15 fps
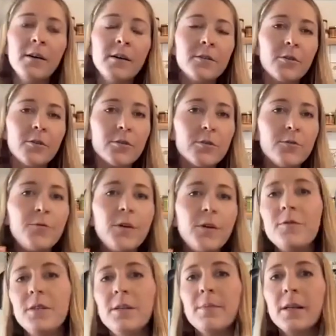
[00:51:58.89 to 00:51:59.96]
So there's
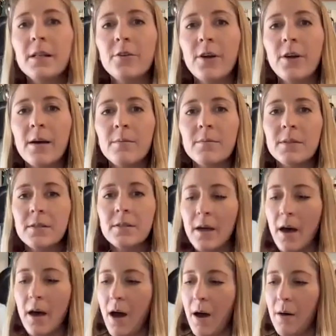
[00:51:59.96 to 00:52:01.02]
50 milligrams
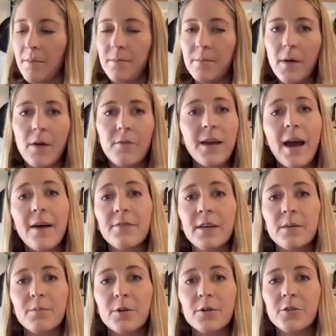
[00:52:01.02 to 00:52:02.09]
of
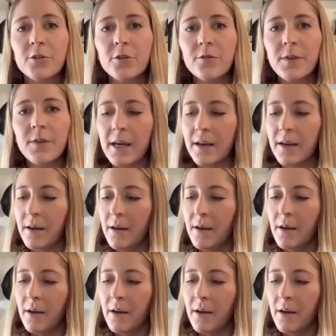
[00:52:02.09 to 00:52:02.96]
caffeine per serving.